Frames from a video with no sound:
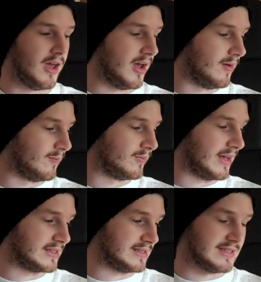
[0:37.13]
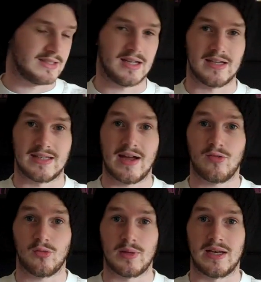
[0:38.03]
That's since died down
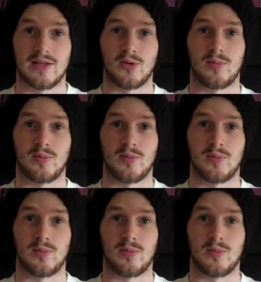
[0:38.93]
for me a little,